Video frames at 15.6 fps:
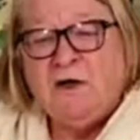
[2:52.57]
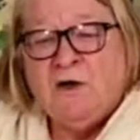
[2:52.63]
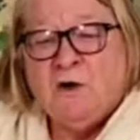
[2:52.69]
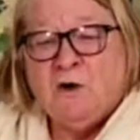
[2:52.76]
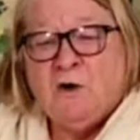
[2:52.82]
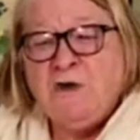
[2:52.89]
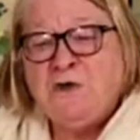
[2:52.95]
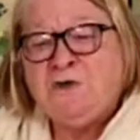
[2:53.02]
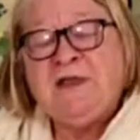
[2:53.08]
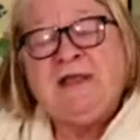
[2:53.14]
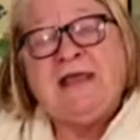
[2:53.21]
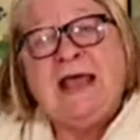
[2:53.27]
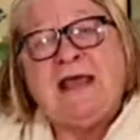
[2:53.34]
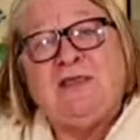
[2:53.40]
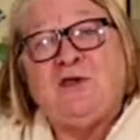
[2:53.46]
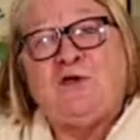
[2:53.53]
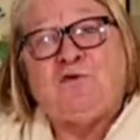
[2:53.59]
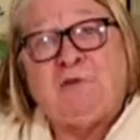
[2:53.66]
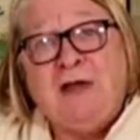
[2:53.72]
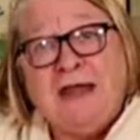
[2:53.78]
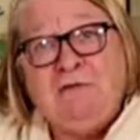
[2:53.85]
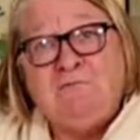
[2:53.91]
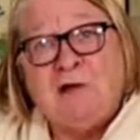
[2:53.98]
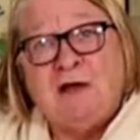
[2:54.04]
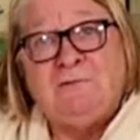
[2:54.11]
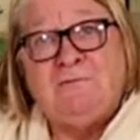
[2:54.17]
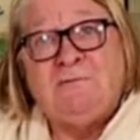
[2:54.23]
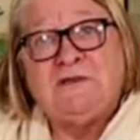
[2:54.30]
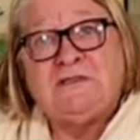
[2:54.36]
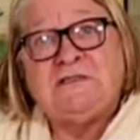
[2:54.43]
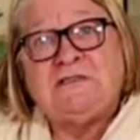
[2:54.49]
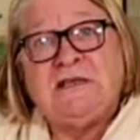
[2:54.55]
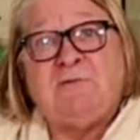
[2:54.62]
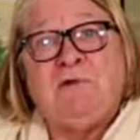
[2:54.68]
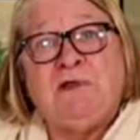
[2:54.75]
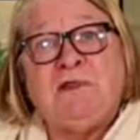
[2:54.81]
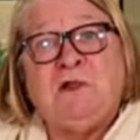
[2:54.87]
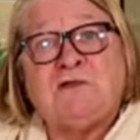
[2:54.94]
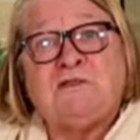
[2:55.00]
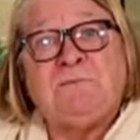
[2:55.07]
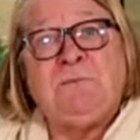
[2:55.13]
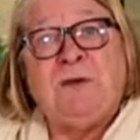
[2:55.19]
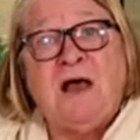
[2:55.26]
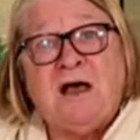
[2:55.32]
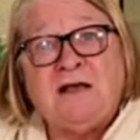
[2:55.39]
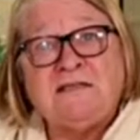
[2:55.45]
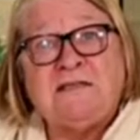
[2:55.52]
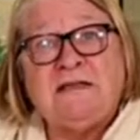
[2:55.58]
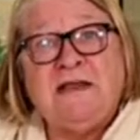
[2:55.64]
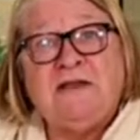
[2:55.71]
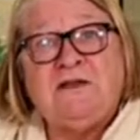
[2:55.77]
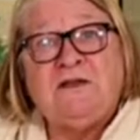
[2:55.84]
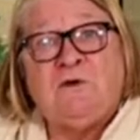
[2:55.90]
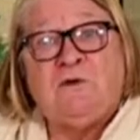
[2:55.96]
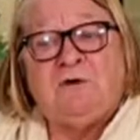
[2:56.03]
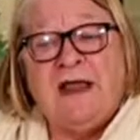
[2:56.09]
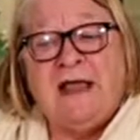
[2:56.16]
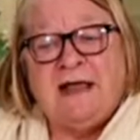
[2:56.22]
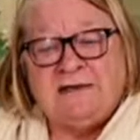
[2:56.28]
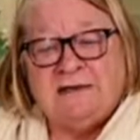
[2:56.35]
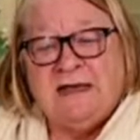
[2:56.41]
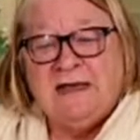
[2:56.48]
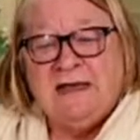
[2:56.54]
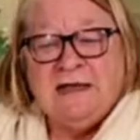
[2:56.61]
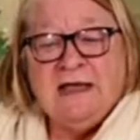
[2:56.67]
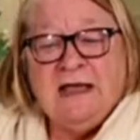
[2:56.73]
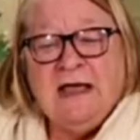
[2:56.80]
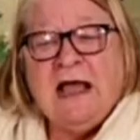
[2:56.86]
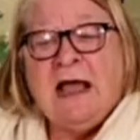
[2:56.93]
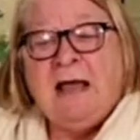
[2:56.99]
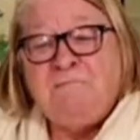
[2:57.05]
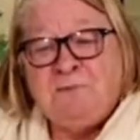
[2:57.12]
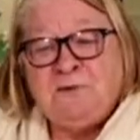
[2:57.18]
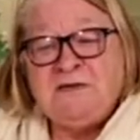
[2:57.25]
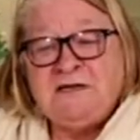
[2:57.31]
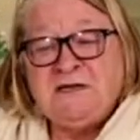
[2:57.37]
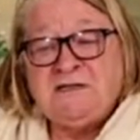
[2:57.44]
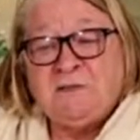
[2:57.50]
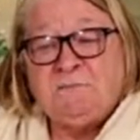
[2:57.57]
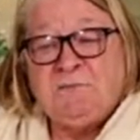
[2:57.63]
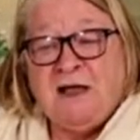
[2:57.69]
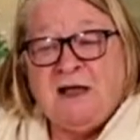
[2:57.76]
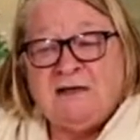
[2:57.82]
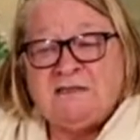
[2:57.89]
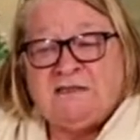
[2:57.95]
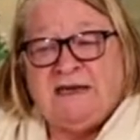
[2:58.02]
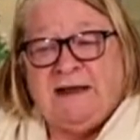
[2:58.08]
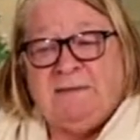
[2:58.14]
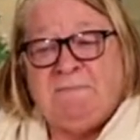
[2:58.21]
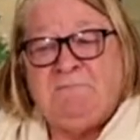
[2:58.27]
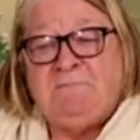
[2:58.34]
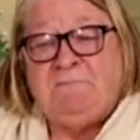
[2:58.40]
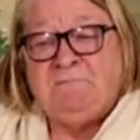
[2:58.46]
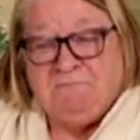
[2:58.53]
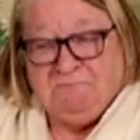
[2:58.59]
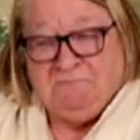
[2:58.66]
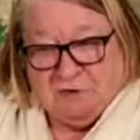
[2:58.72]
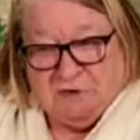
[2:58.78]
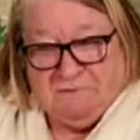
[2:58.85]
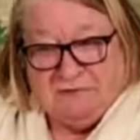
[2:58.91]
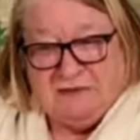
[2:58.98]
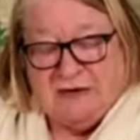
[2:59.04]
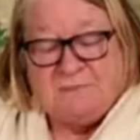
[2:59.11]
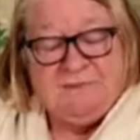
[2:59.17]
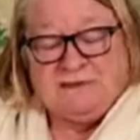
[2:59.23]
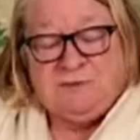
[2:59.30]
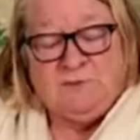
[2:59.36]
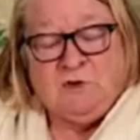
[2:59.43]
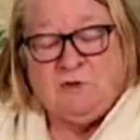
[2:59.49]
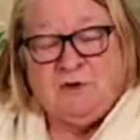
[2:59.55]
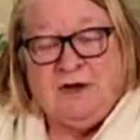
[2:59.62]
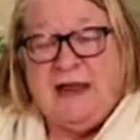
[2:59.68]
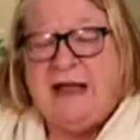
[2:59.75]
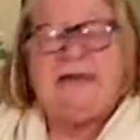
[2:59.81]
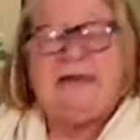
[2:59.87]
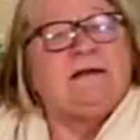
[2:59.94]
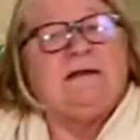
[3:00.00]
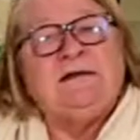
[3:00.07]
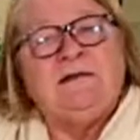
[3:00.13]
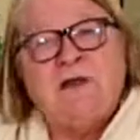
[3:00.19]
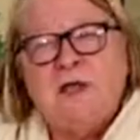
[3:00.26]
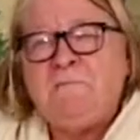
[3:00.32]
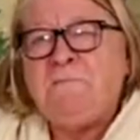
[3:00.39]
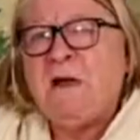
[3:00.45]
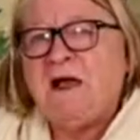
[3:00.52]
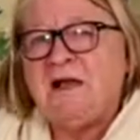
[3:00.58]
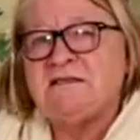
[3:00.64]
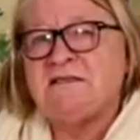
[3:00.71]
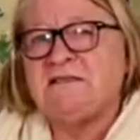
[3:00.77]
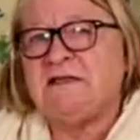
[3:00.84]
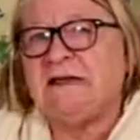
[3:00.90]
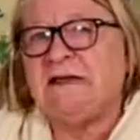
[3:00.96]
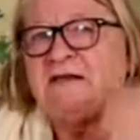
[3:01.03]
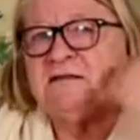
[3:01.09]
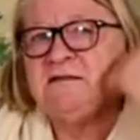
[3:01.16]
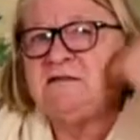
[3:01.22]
Or you can get the green one, which is done with lots of parsley and coriander. I'm putting some parsley in. Obviously, I mean, some coriander, no parsley, because